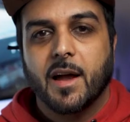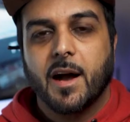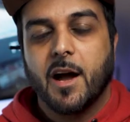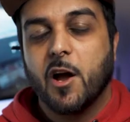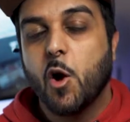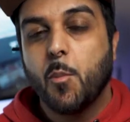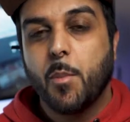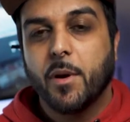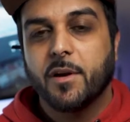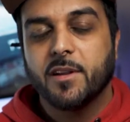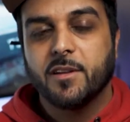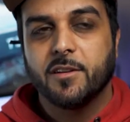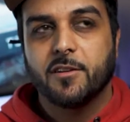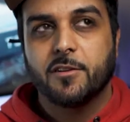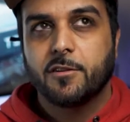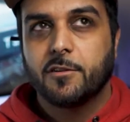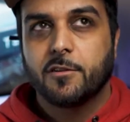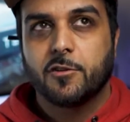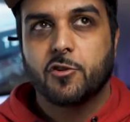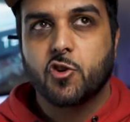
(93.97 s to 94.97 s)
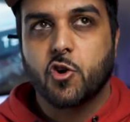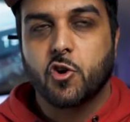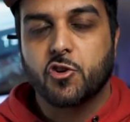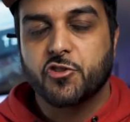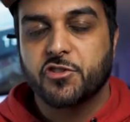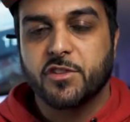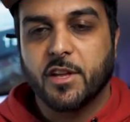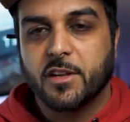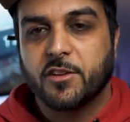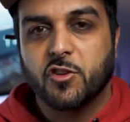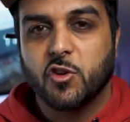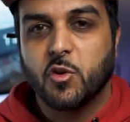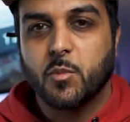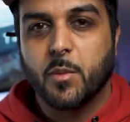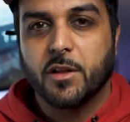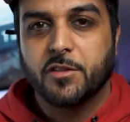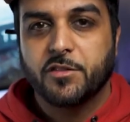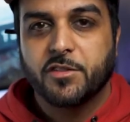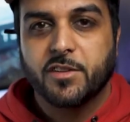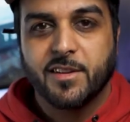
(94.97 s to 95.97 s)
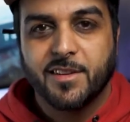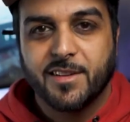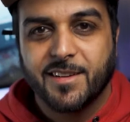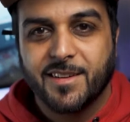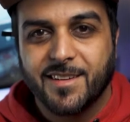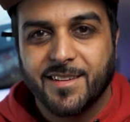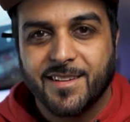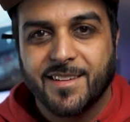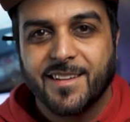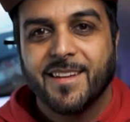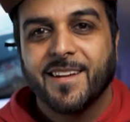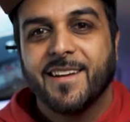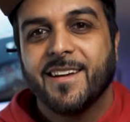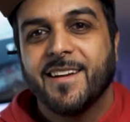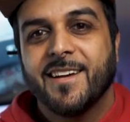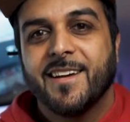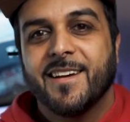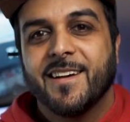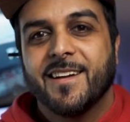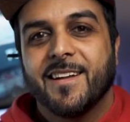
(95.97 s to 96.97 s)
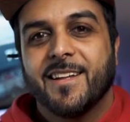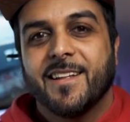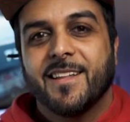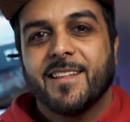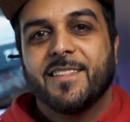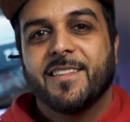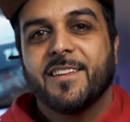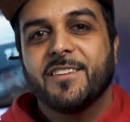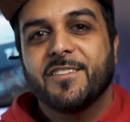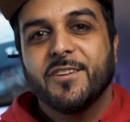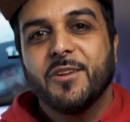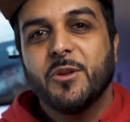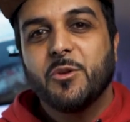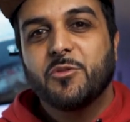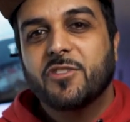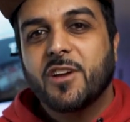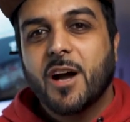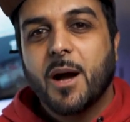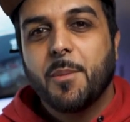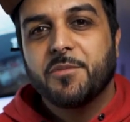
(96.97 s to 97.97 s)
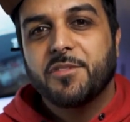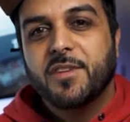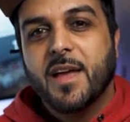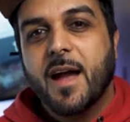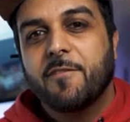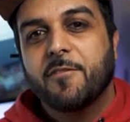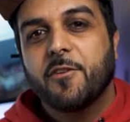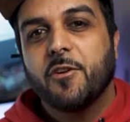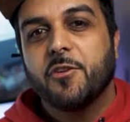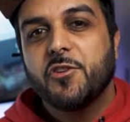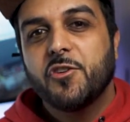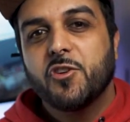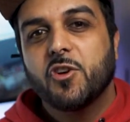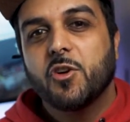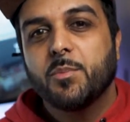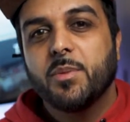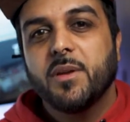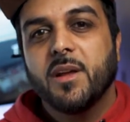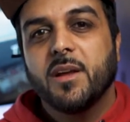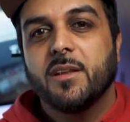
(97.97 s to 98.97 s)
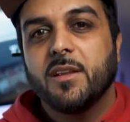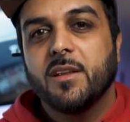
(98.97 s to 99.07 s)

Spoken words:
I hope I didn't torture that too much. This news comes after European